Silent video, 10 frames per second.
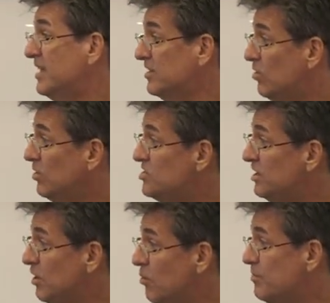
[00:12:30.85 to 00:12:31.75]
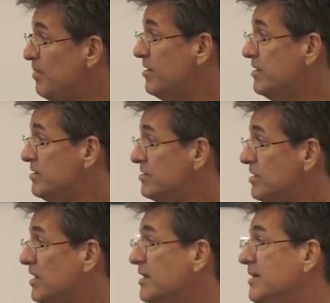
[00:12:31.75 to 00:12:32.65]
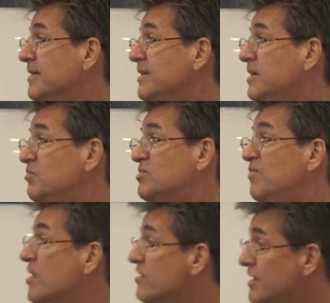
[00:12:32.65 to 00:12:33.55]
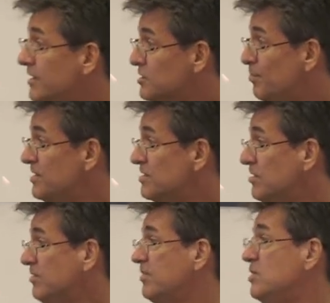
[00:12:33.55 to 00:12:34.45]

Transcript: Technology lowered barriers it was very inexpensive.